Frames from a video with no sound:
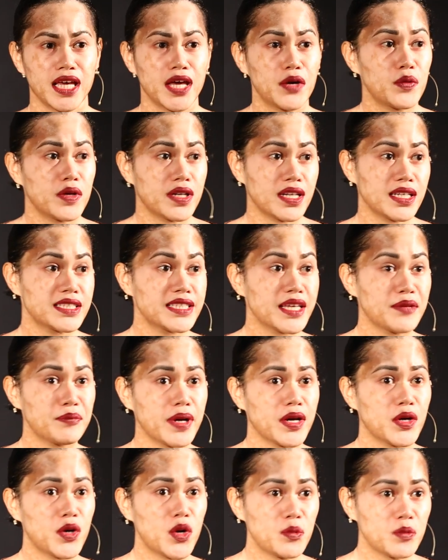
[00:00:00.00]
And when I say
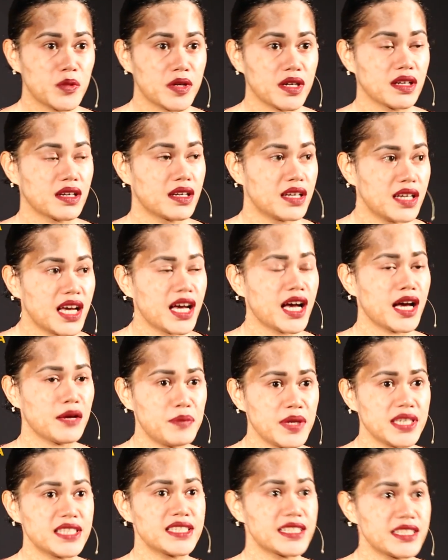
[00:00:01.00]
my homework, I
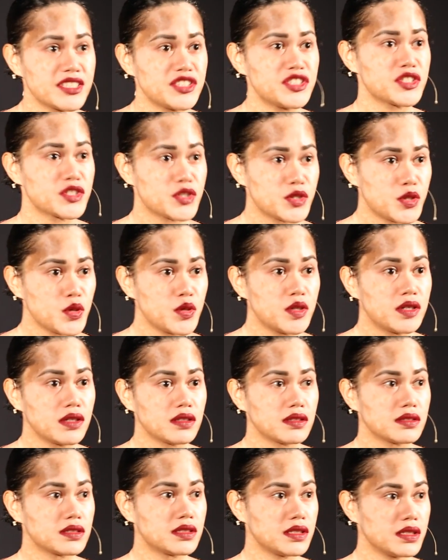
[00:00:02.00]
basically just
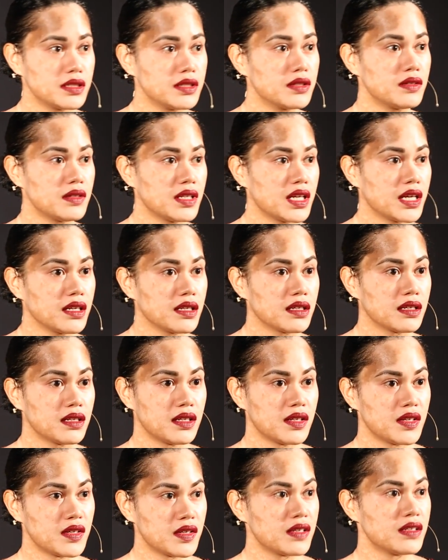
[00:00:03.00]
Googled, you know, like
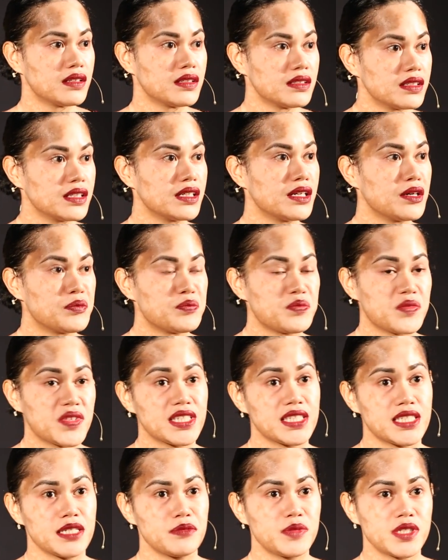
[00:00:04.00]
the
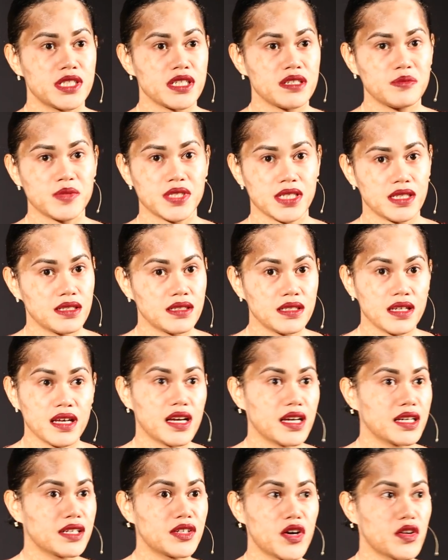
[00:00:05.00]
symptoms. And
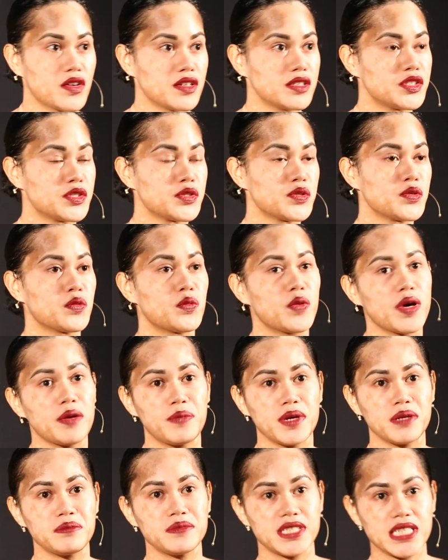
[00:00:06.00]
I got onto
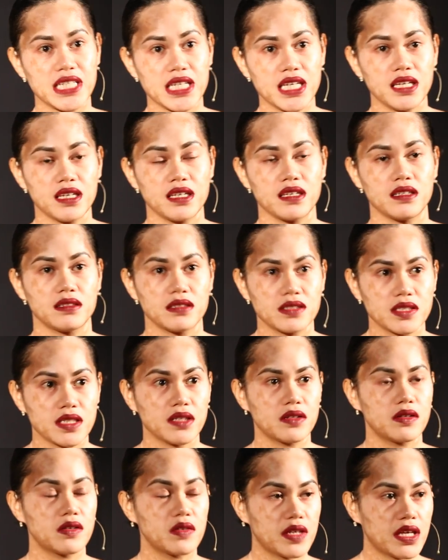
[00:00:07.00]
WebMD, and I was
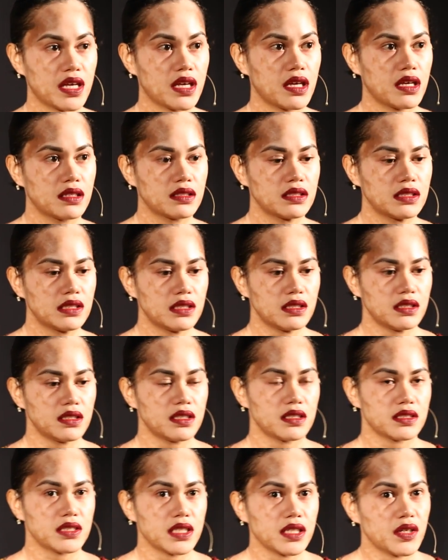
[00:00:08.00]
like, okay. I
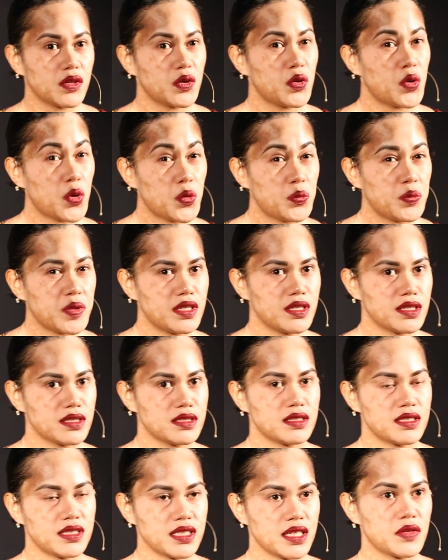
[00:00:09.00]
was like, I hope he
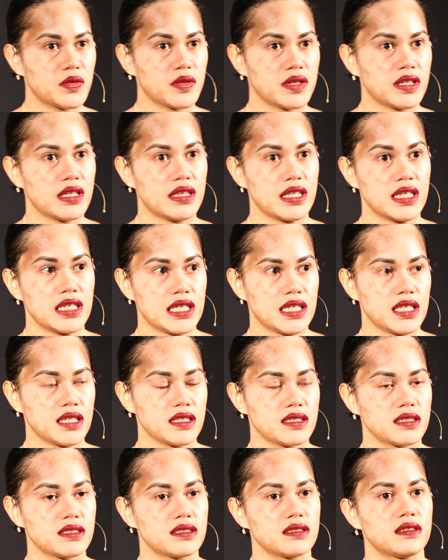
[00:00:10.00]
doesn't say what I think it
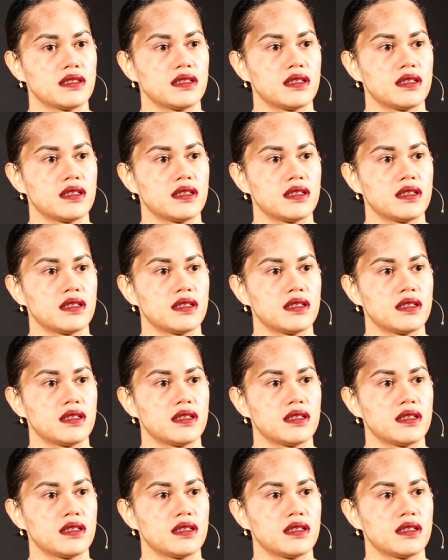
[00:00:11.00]
is.